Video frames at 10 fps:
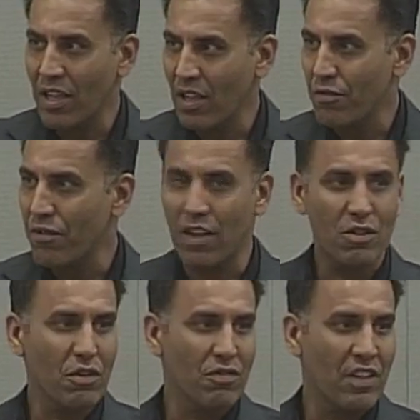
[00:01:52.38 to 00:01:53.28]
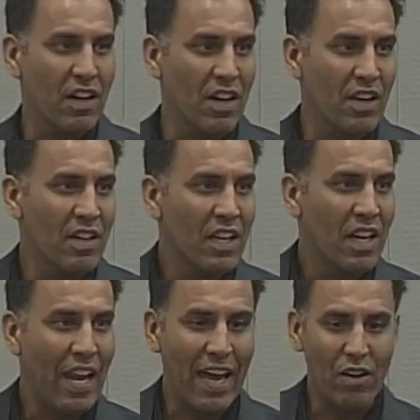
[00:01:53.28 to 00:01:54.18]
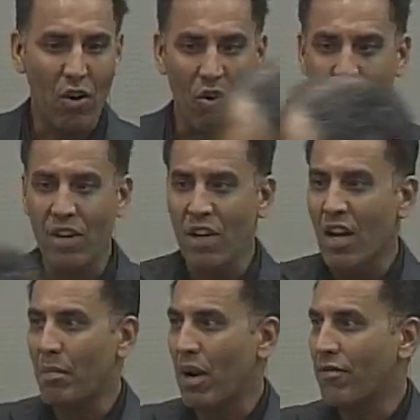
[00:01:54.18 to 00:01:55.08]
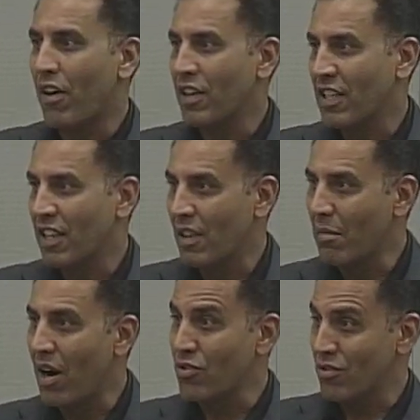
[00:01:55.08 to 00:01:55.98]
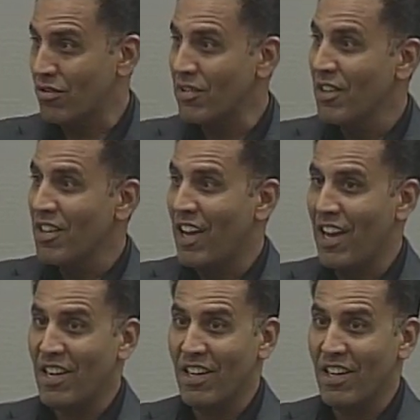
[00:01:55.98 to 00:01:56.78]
bowing in front of the landlord but farting in the margins.